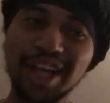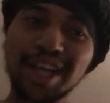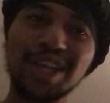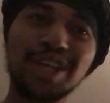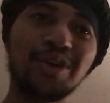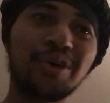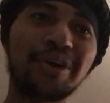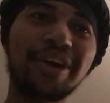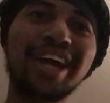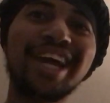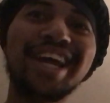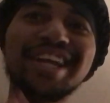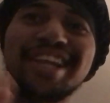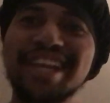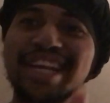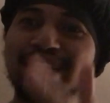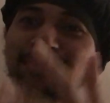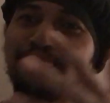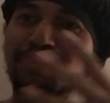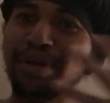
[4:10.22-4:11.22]
You're in
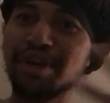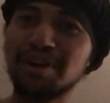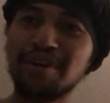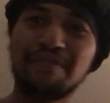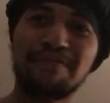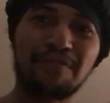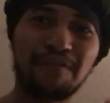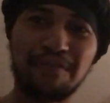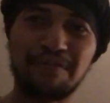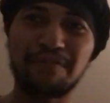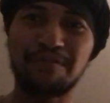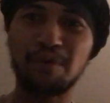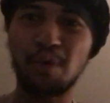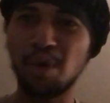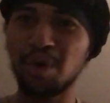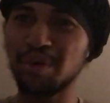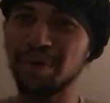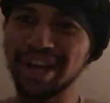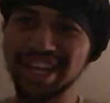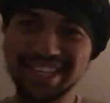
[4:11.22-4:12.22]
this beautiful
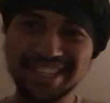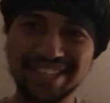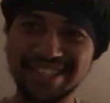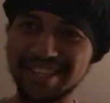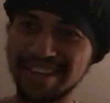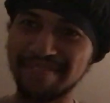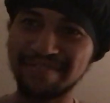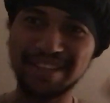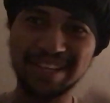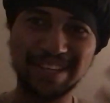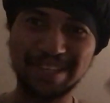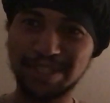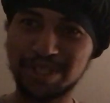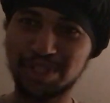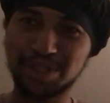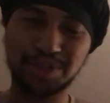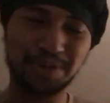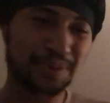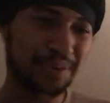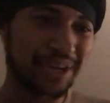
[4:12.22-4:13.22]
forest of this
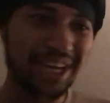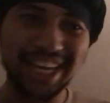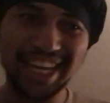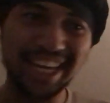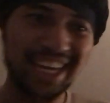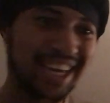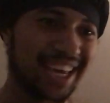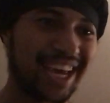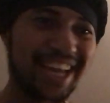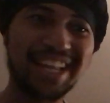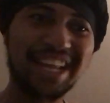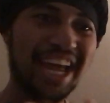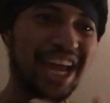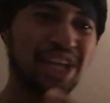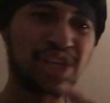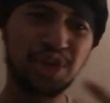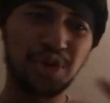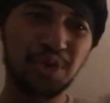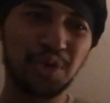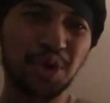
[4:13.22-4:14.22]
tree, and
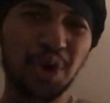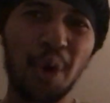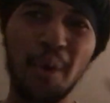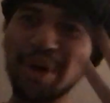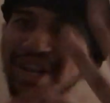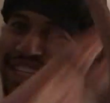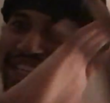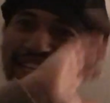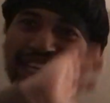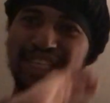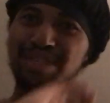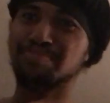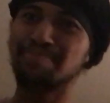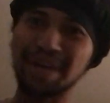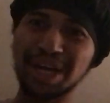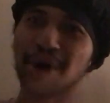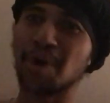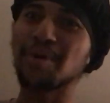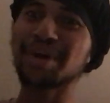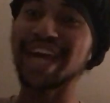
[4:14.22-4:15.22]
then you go into this
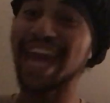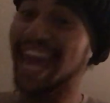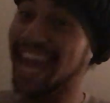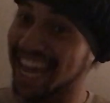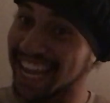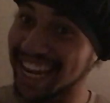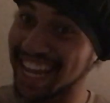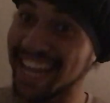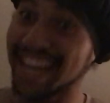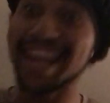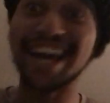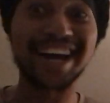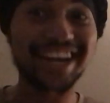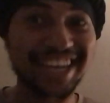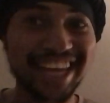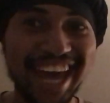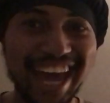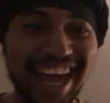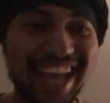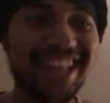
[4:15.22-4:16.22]
big old canyon
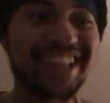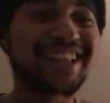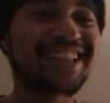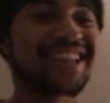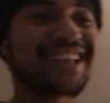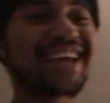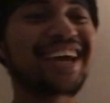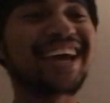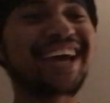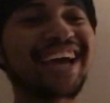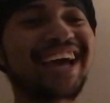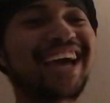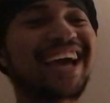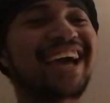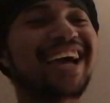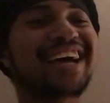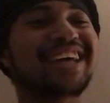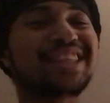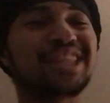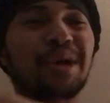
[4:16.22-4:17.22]
again,
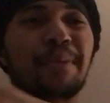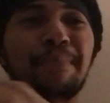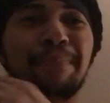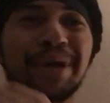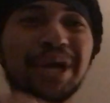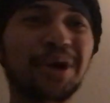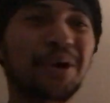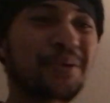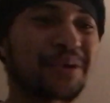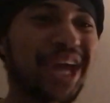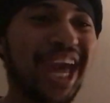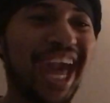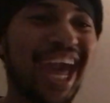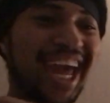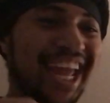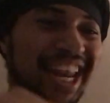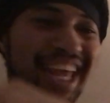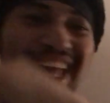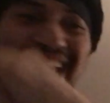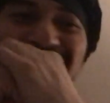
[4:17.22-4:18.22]
the big old
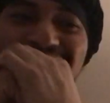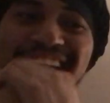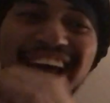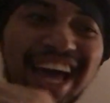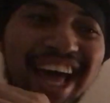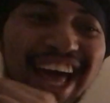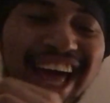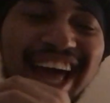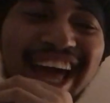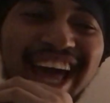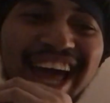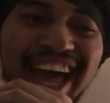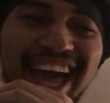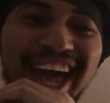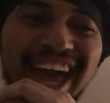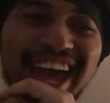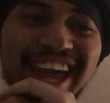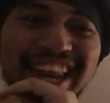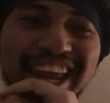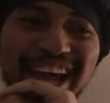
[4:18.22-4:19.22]
canyon,
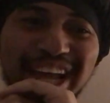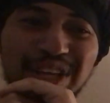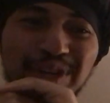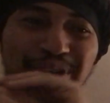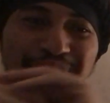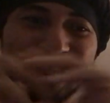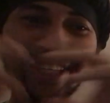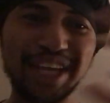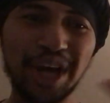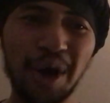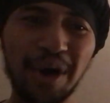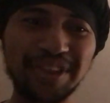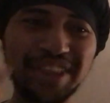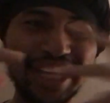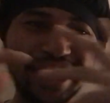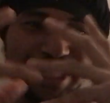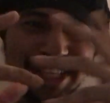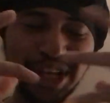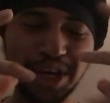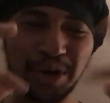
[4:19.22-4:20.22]
and then you see all
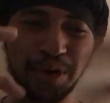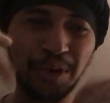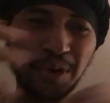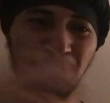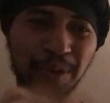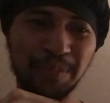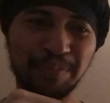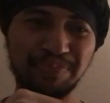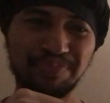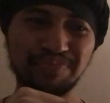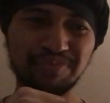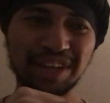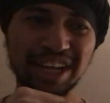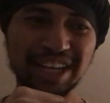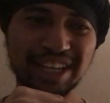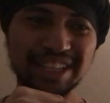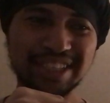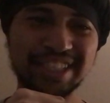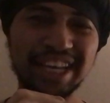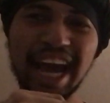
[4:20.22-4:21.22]
these little
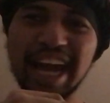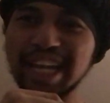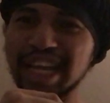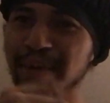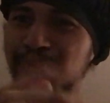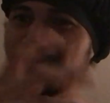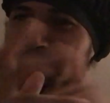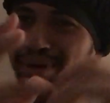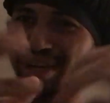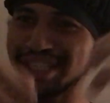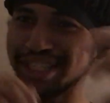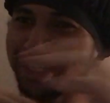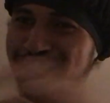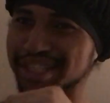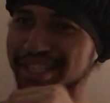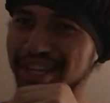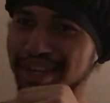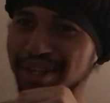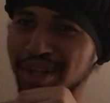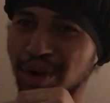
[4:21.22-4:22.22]
tiny
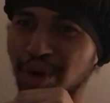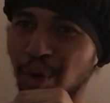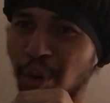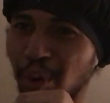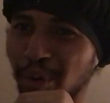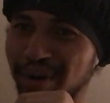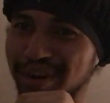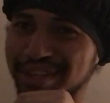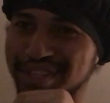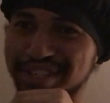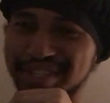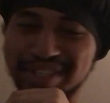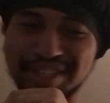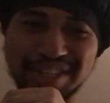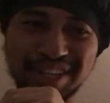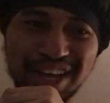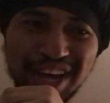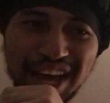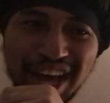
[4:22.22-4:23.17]
bushes on the course.